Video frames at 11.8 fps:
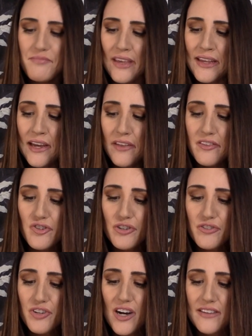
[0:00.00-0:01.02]
And health
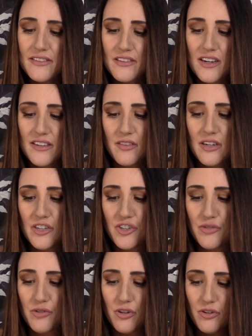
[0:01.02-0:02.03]
insurance costs and the cost of care in
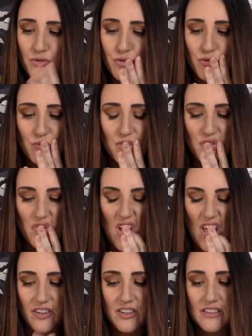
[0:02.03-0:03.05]
general are through the roof,
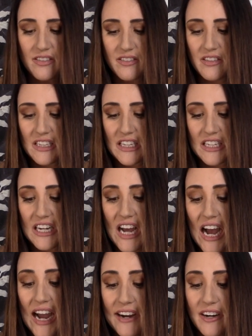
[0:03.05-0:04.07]
and they're consistently getting
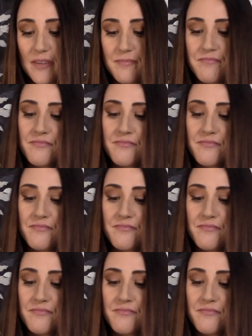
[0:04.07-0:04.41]
higher.